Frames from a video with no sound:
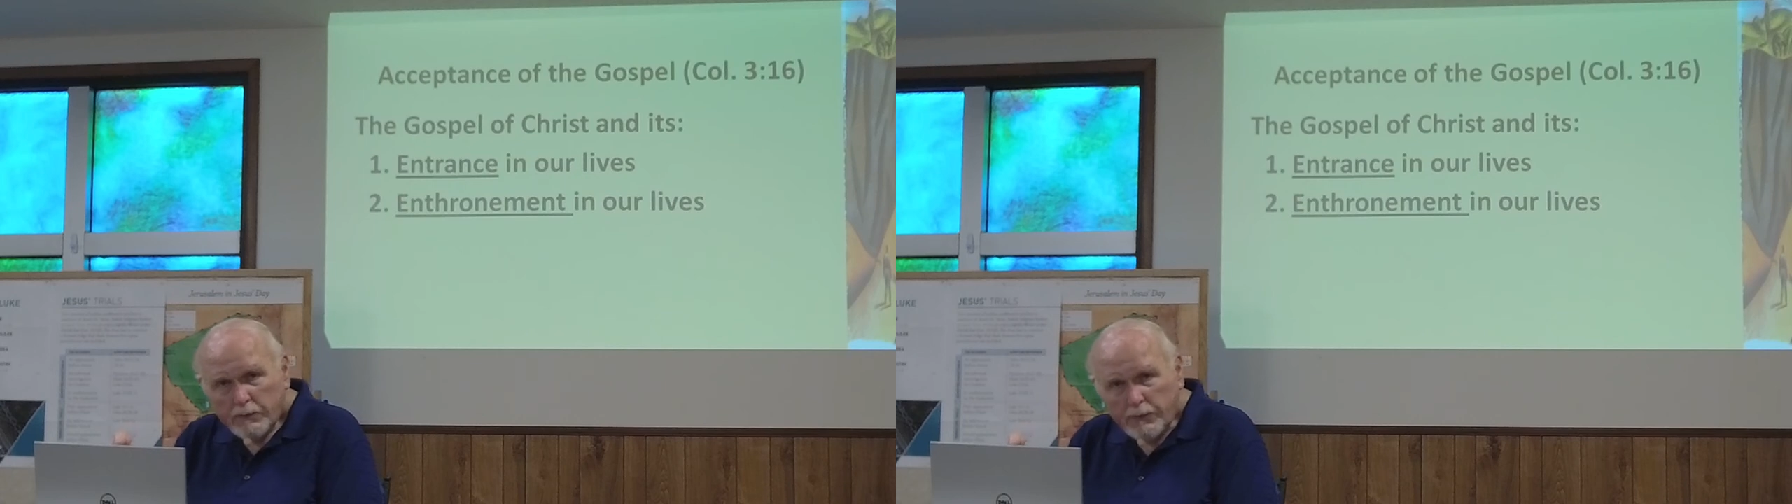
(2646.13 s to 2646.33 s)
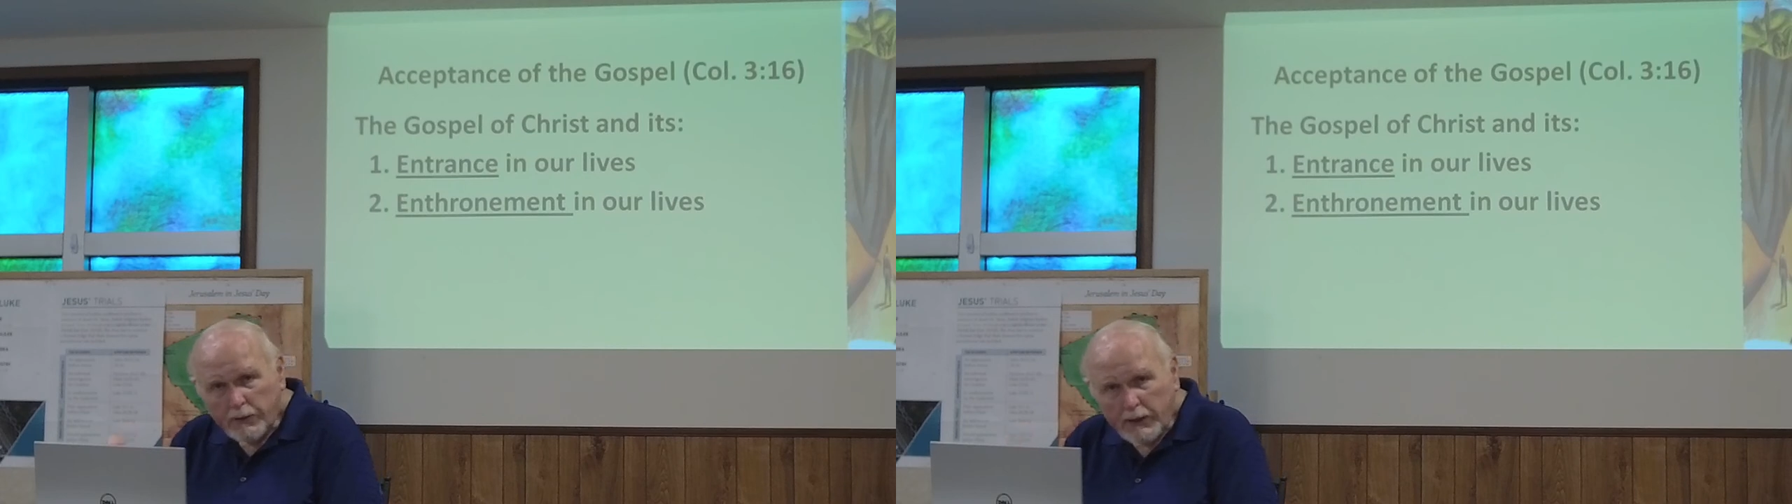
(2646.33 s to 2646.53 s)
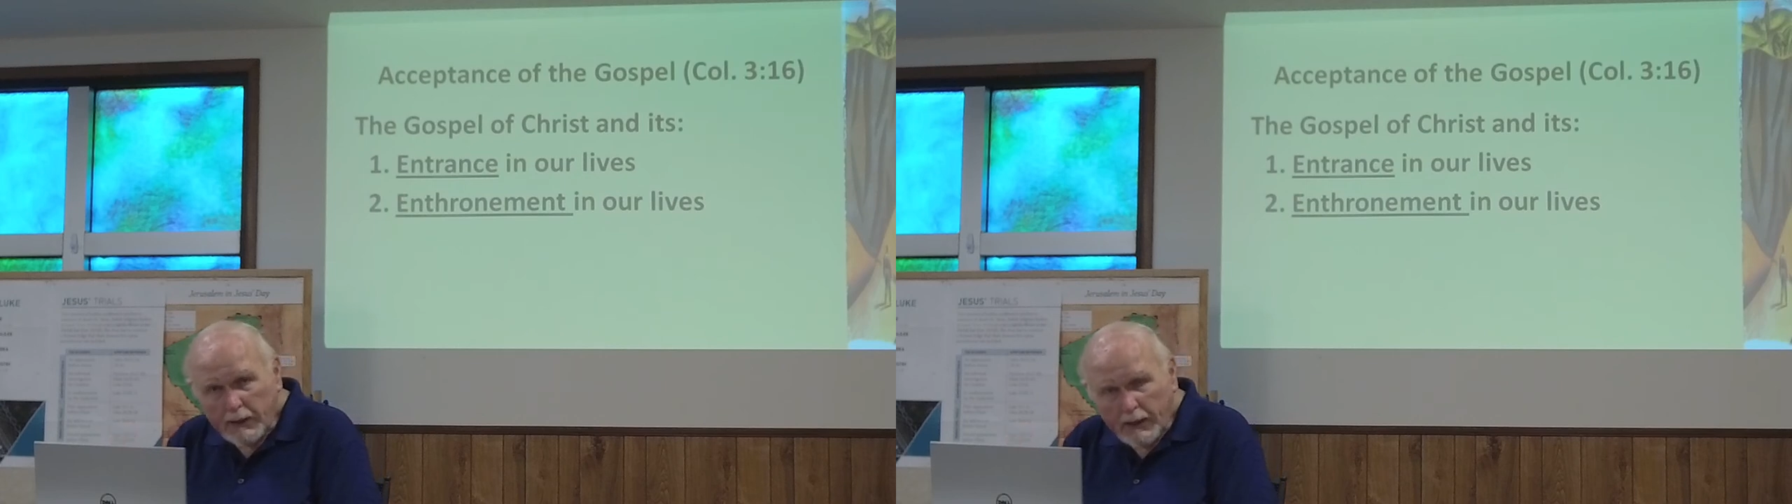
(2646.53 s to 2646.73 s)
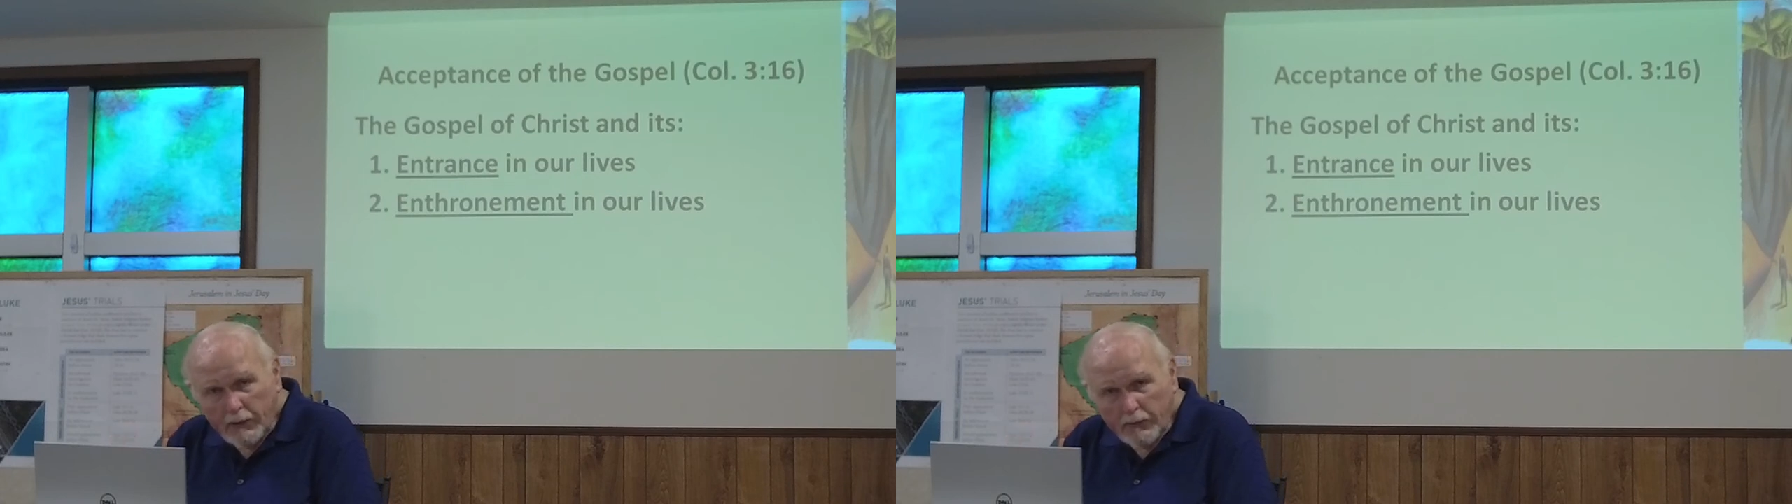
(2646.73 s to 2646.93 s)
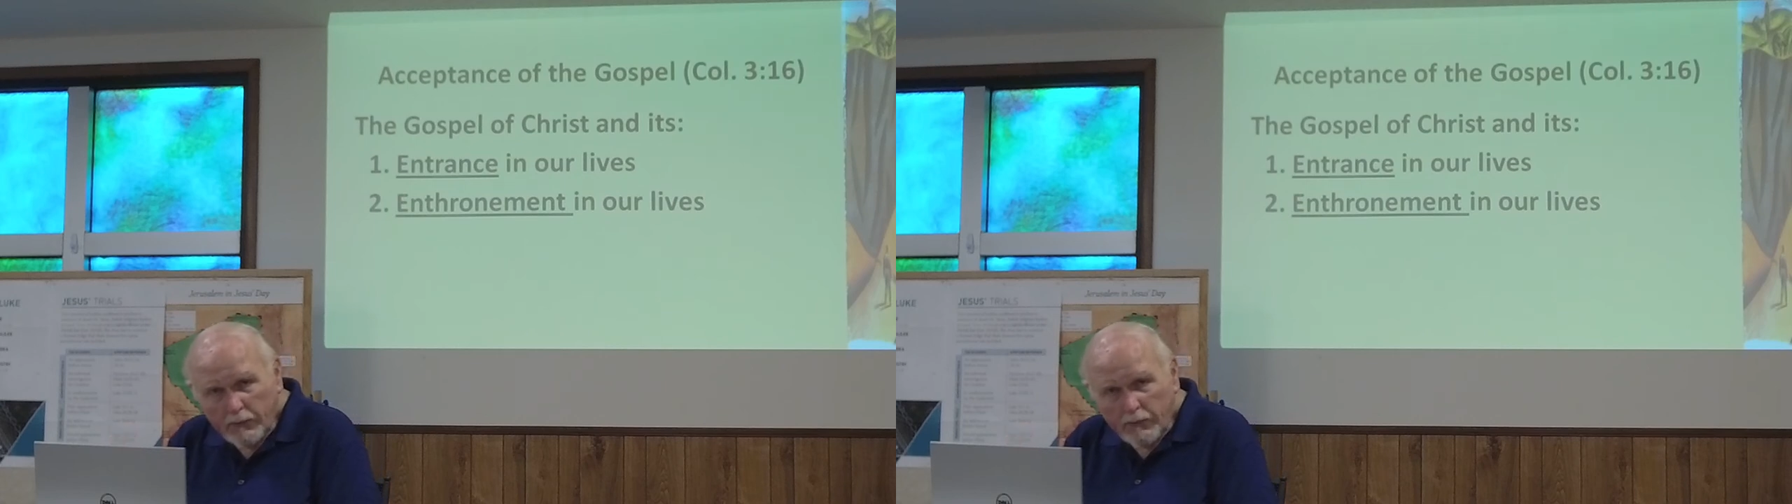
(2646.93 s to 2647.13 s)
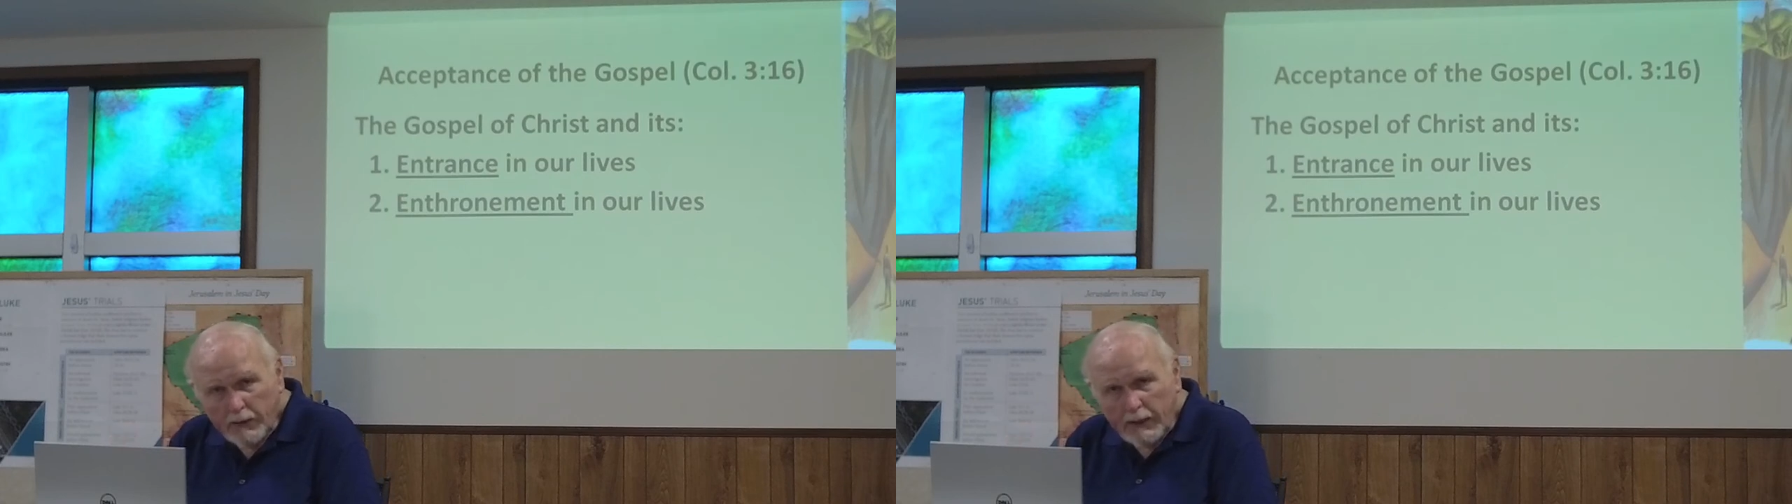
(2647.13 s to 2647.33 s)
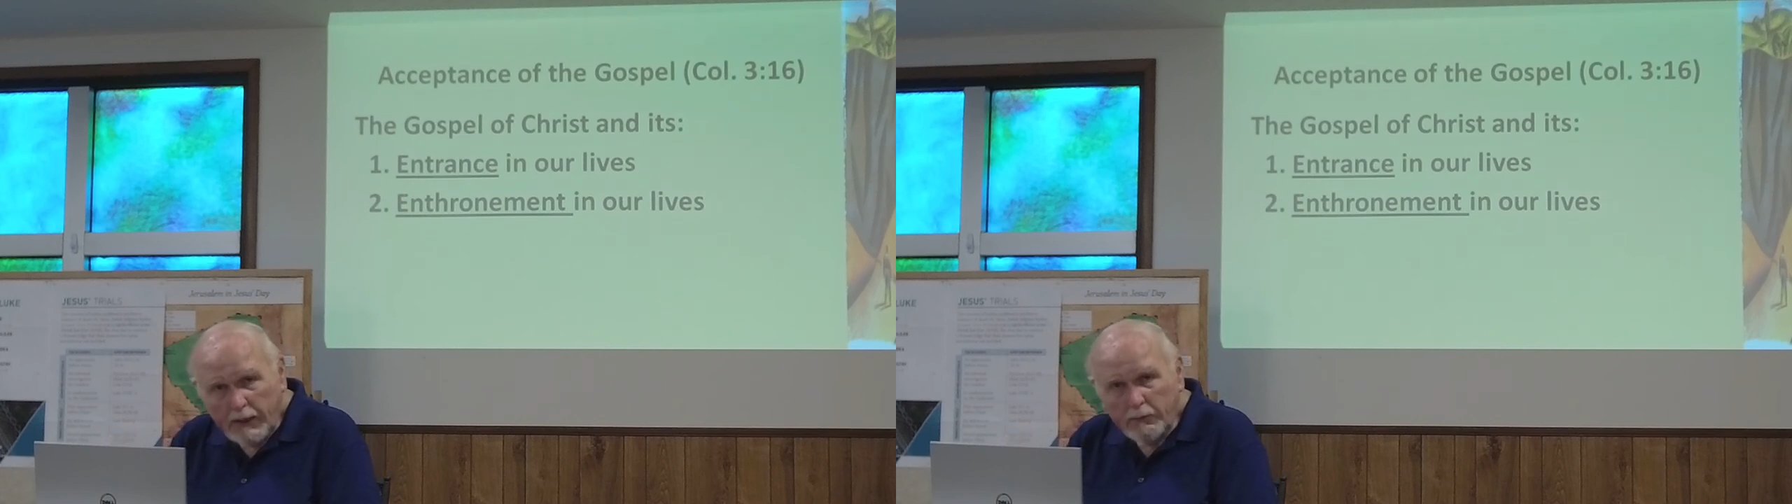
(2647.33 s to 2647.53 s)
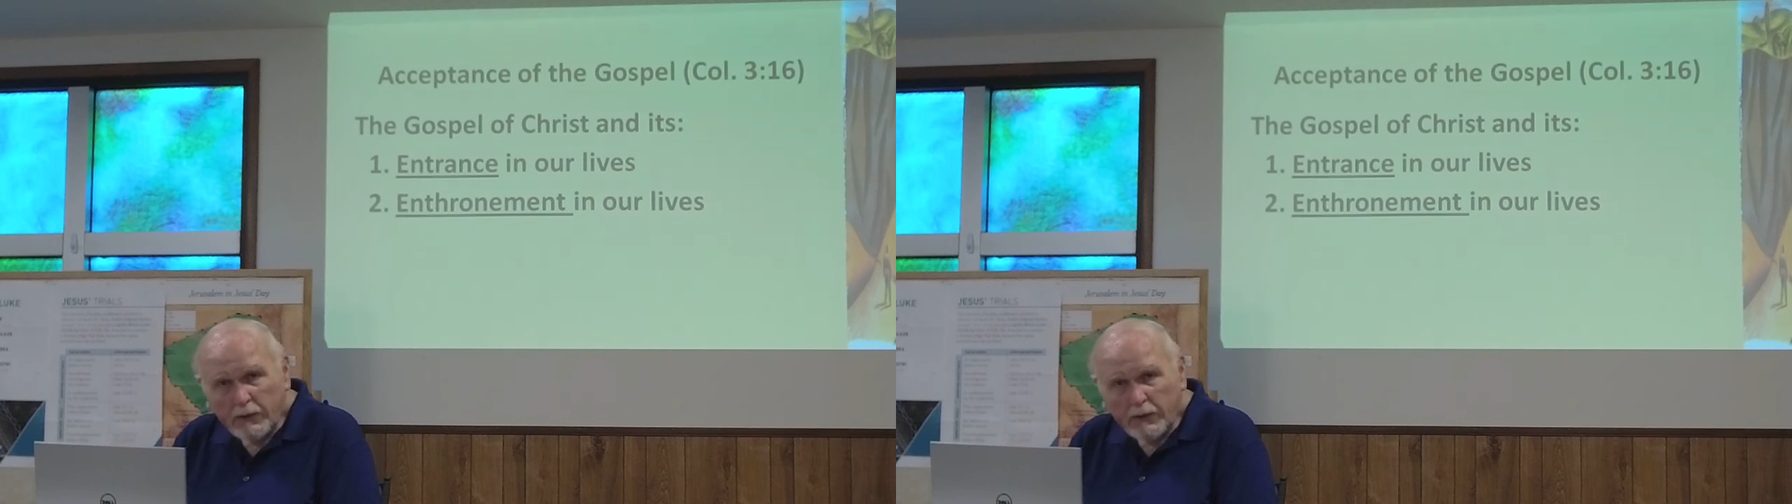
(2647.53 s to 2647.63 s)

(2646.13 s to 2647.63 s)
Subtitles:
putting out what he